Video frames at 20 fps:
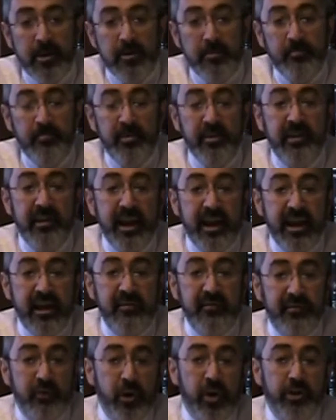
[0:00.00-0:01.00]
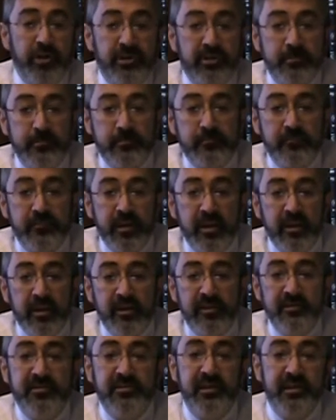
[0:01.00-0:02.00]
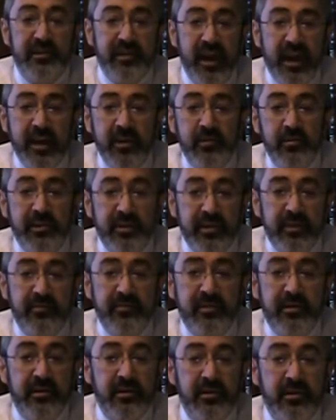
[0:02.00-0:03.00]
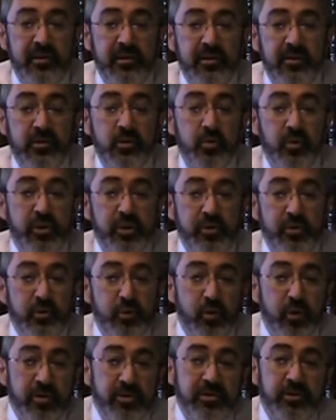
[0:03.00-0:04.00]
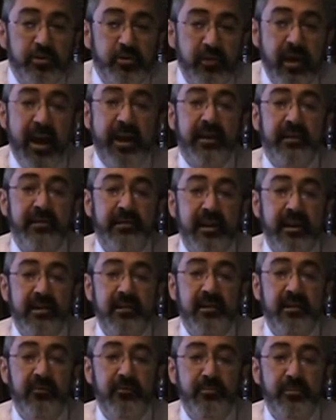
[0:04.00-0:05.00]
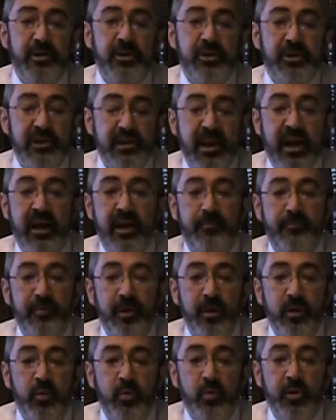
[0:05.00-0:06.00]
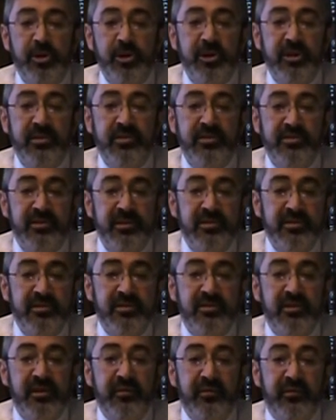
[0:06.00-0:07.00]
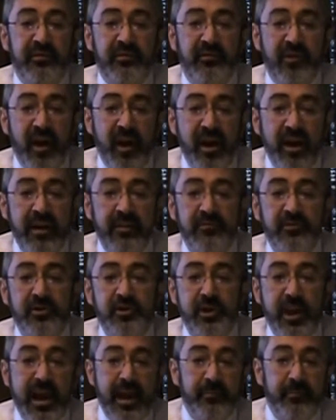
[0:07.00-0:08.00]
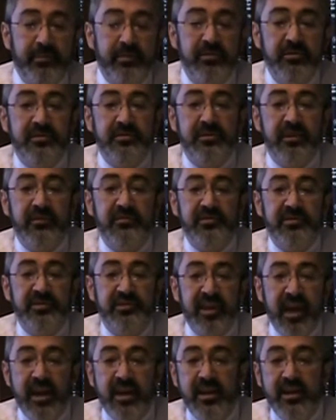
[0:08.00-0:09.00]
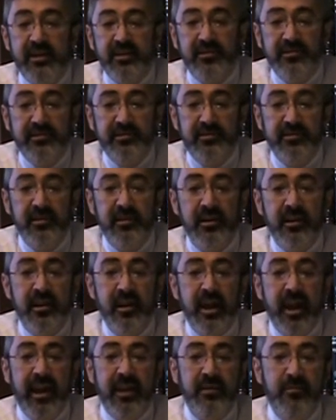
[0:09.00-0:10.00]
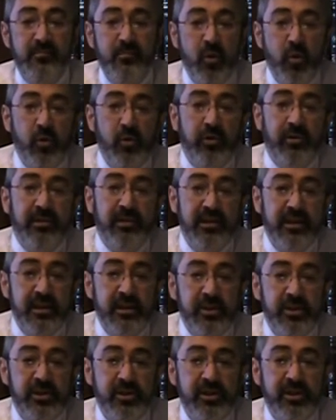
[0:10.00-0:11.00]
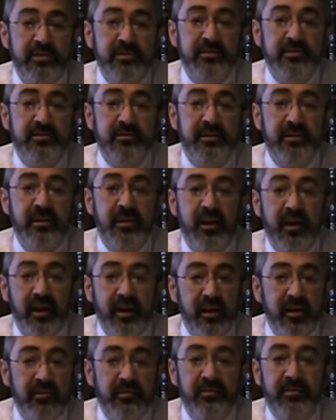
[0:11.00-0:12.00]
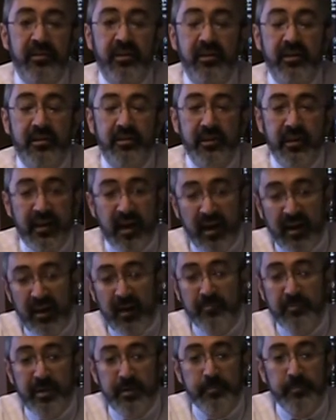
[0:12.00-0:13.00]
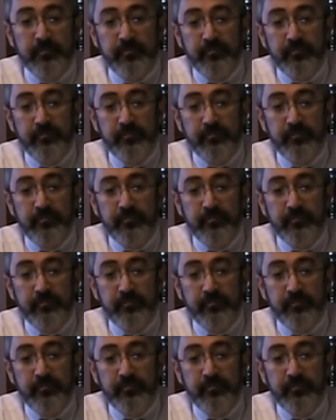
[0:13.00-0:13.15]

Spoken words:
Pirke Avoth is the title given to a short tractate of Mishna, which consists of 5 chapters of sayings and moral teachings of the Chachamim.